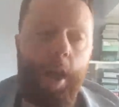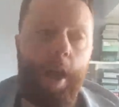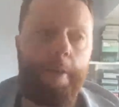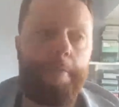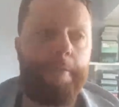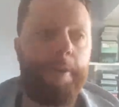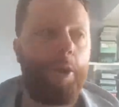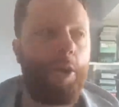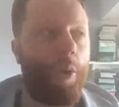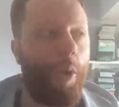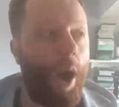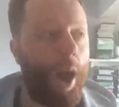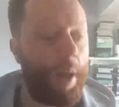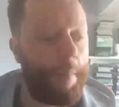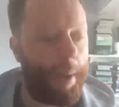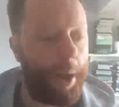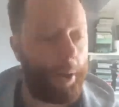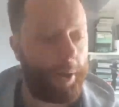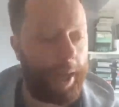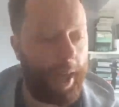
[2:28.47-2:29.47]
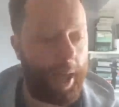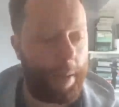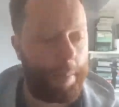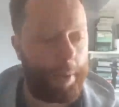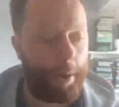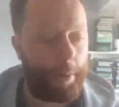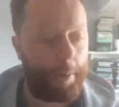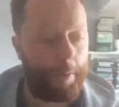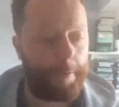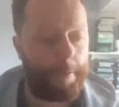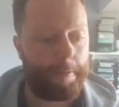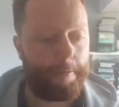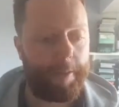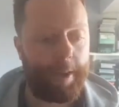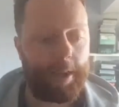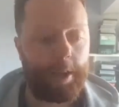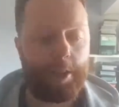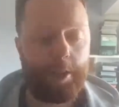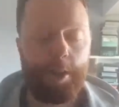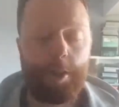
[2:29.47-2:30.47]
I feel all right about Kepa with the
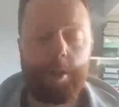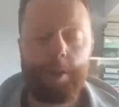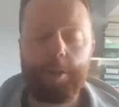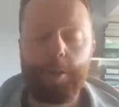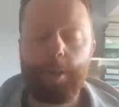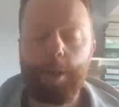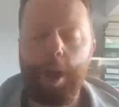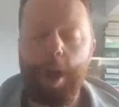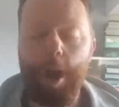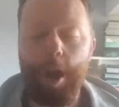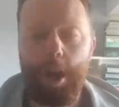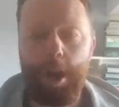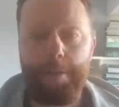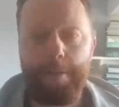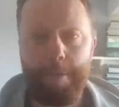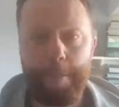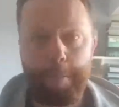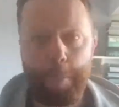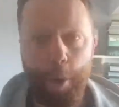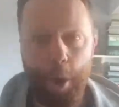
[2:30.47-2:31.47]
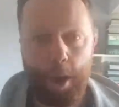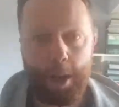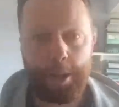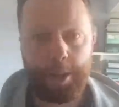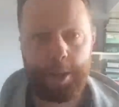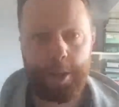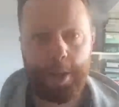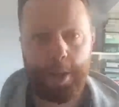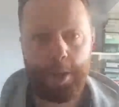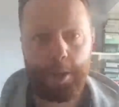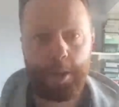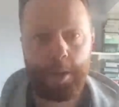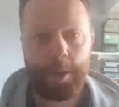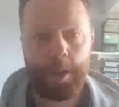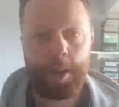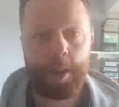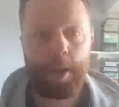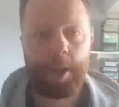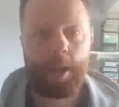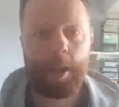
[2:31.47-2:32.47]
fixtures, Cardiff and Brighton.
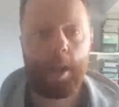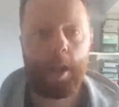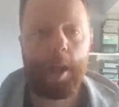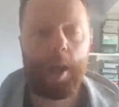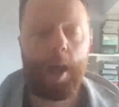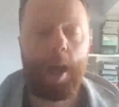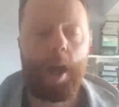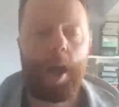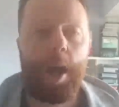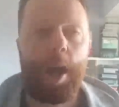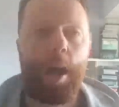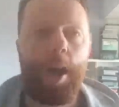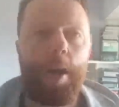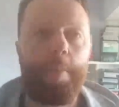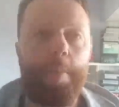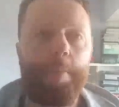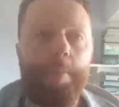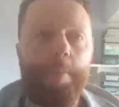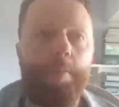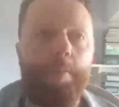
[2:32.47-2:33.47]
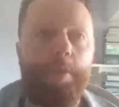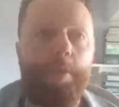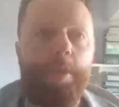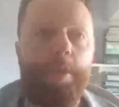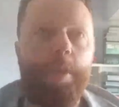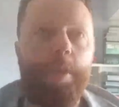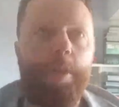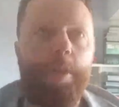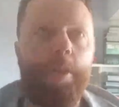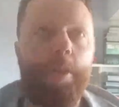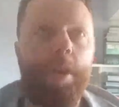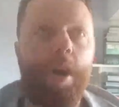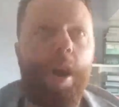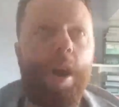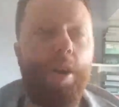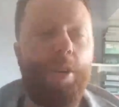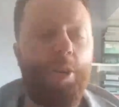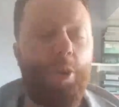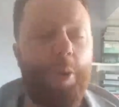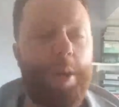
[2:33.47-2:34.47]
Can't
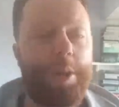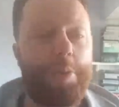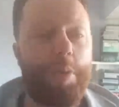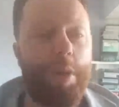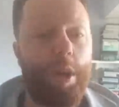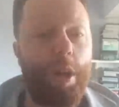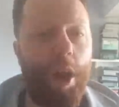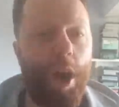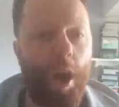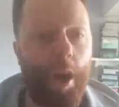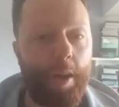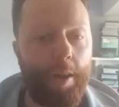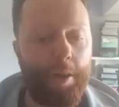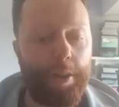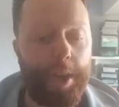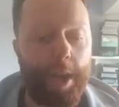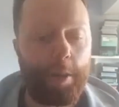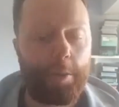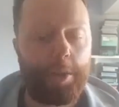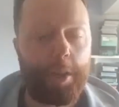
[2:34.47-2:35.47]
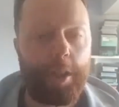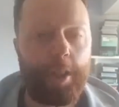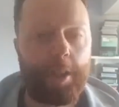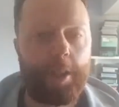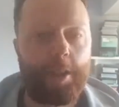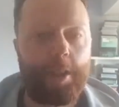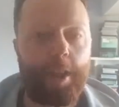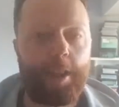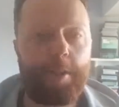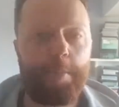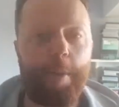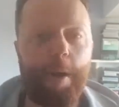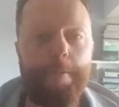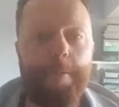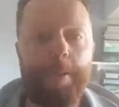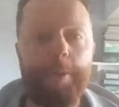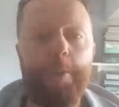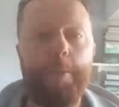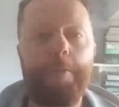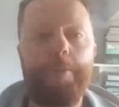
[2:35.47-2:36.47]
always rely on Chelsea this season, but I
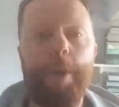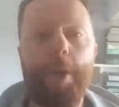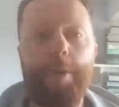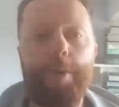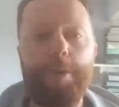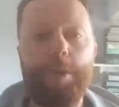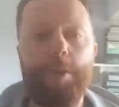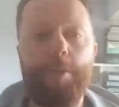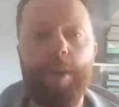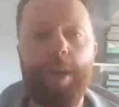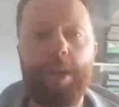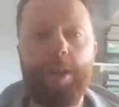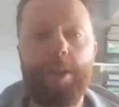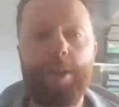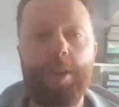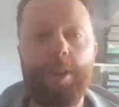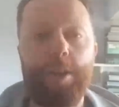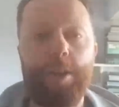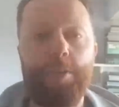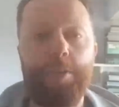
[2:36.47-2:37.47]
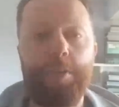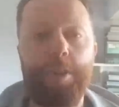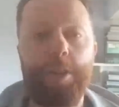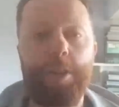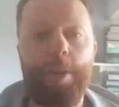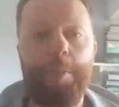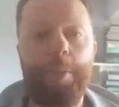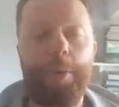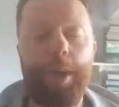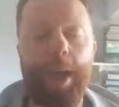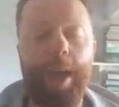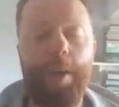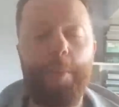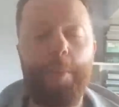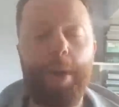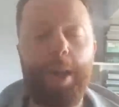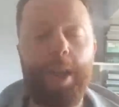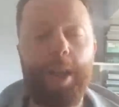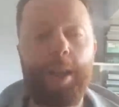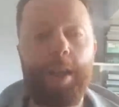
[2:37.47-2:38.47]
think with those fixtures for the double game
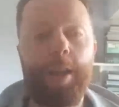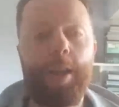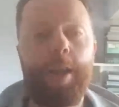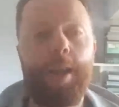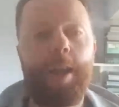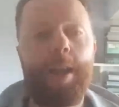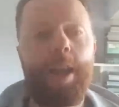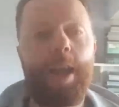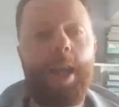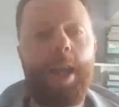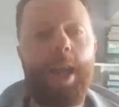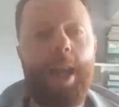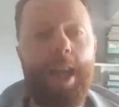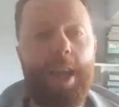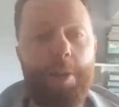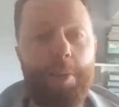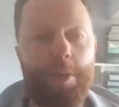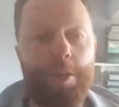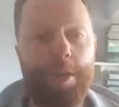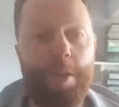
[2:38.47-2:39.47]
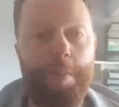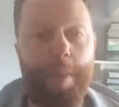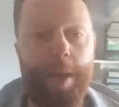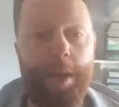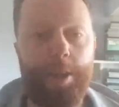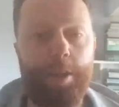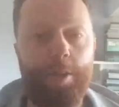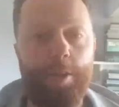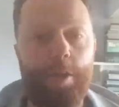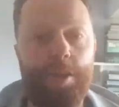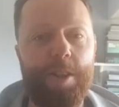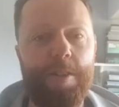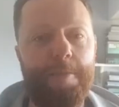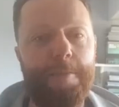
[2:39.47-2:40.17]
week, he was the best choice.